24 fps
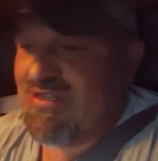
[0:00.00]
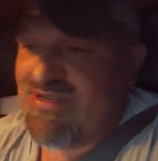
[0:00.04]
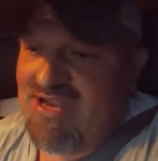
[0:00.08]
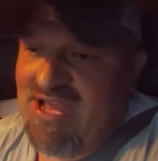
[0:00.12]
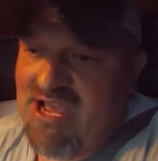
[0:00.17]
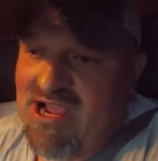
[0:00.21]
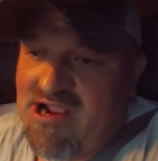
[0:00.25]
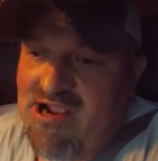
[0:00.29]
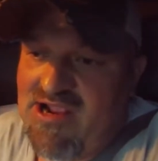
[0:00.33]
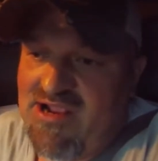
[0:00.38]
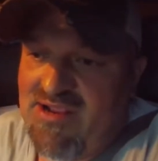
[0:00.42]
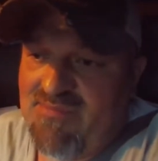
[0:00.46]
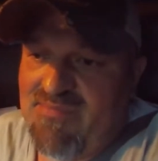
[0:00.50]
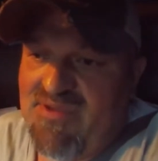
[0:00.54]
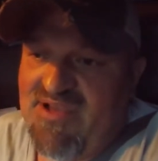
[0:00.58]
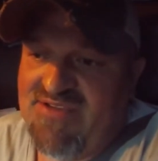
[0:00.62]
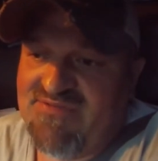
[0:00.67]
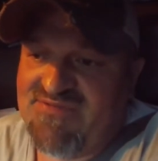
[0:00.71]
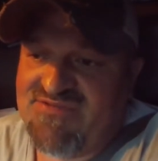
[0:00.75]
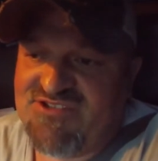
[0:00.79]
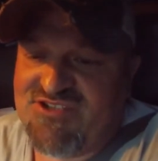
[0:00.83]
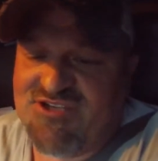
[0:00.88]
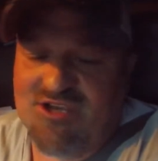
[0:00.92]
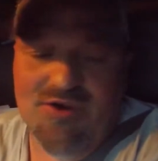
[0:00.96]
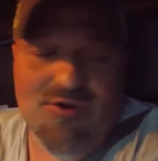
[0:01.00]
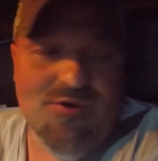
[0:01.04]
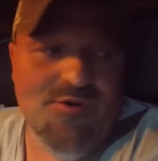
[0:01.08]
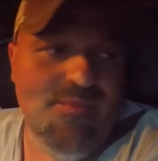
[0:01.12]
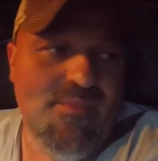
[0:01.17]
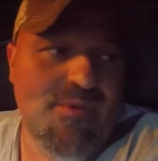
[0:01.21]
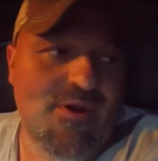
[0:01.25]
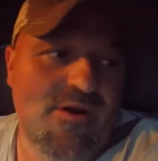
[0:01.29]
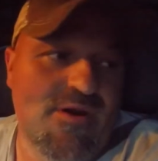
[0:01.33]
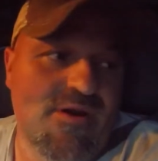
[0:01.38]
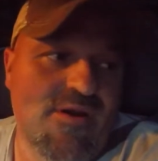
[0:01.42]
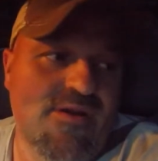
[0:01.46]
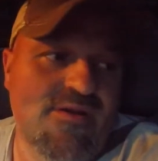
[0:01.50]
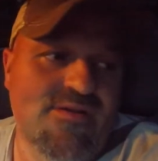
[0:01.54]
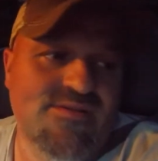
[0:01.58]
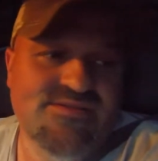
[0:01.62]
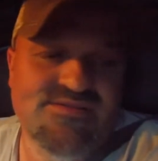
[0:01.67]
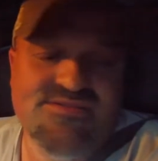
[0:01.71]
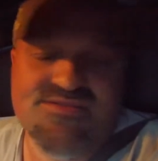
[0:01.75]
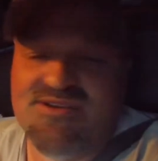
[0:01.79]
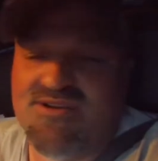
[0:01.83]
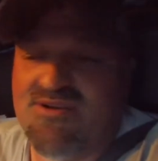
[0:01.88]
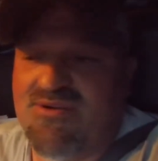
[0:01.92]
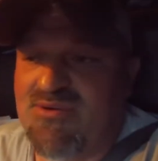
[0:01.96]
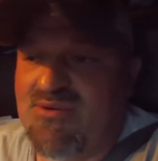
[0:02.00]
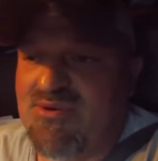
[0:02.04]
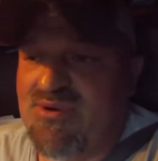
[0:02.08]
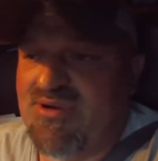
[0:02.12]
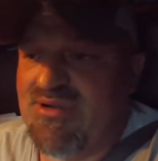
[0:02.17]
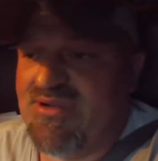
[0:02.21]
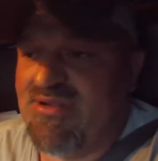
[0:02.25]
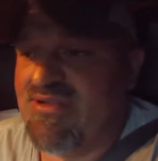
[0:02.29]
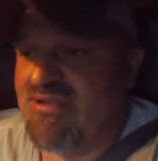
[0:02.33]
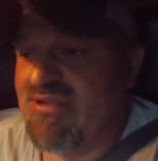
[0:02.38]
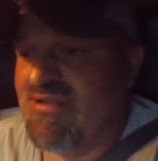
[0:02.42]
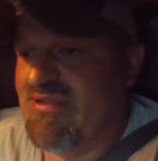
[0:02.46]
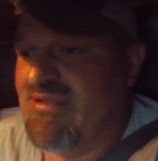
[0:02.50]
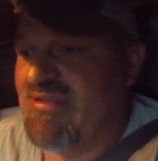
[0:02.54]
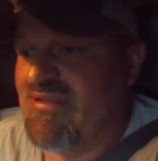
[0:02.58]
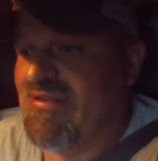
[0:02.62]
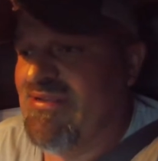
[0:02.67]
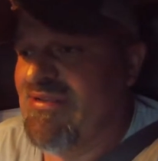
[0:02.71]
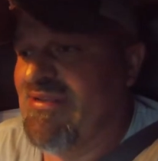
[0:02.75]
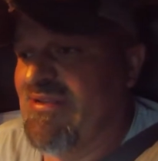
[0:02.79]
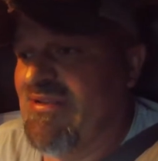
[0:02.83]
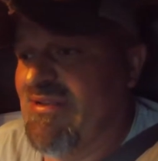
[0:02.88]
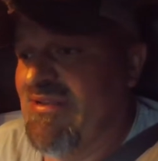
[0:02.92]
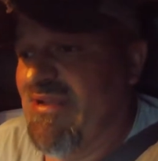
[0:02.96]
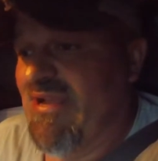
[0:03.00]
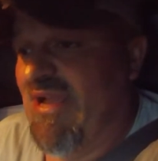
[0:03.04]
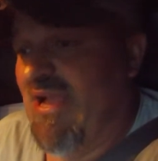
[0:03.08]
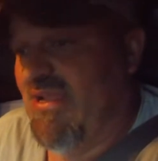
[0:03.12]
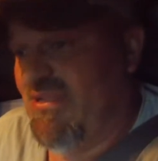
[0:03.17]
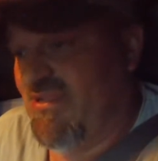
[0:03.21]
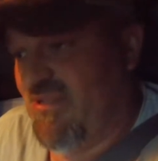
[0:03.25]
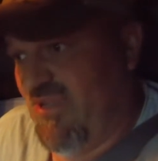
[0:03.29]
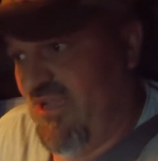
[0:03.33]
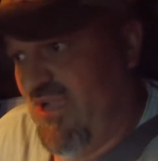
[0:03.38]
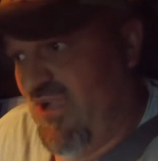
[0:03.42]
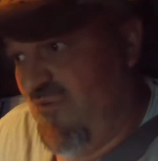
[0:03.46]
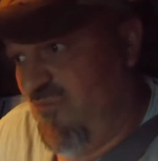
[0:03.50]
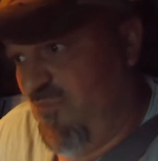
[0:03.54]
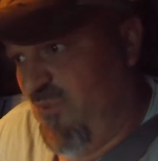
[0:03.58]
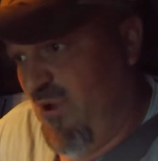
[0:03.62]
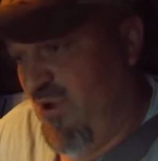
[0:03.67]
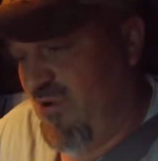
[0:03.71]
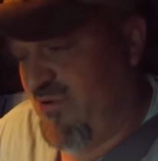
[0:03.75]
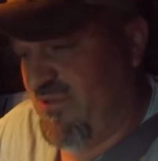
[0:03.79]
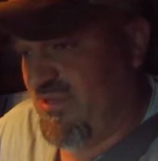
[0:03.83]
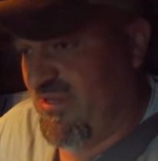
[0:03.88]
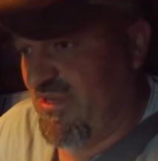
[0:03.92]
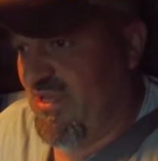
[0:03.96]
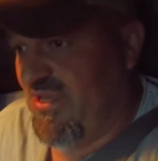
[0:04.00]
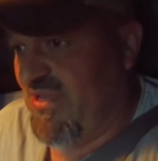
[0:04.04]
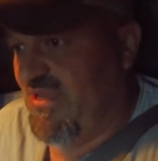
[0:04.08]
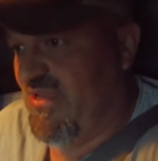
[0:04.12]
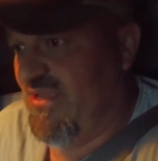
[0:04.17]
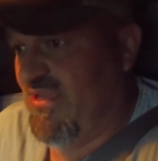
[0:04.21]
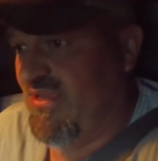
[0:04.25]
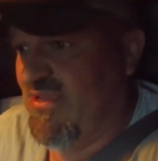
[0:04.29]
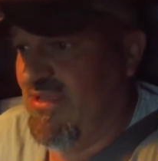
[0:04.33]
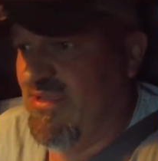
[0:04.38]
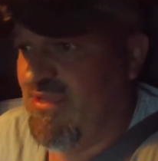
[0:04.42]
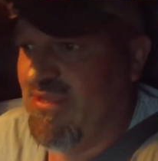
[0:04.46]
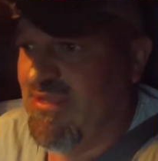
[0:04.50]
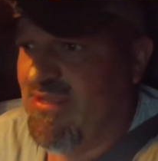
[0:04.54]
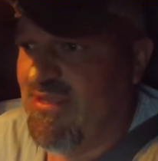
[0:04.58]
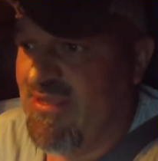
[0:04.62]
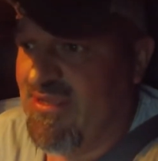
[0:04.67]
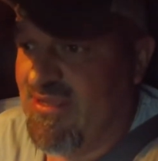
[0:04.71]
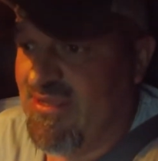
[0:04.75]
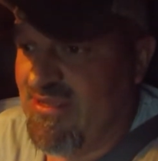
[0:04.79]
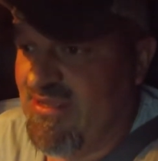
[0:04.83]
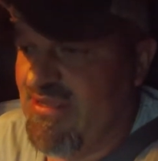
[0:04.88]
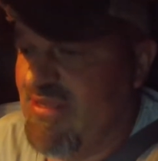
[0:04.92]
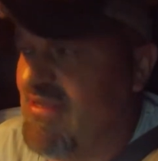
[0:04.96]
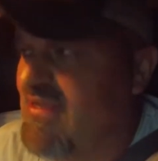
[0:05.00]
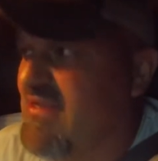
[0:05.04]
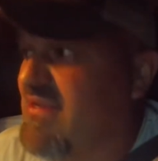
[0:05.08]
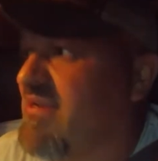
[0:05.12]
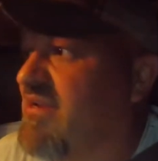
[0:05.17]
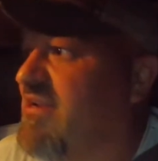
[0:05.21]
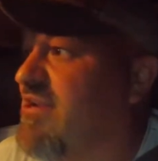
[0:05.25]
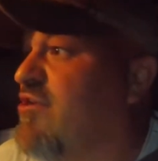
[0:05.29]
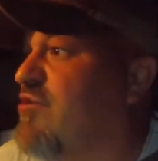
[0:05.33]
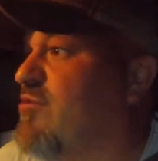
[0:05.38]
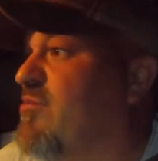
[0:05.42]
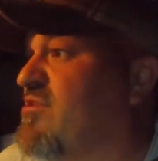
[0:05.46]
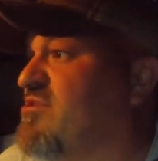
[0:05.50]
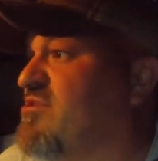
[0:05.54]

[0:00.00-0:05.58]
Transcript: dairy beef show tomorrow, so uh, I took off work today to do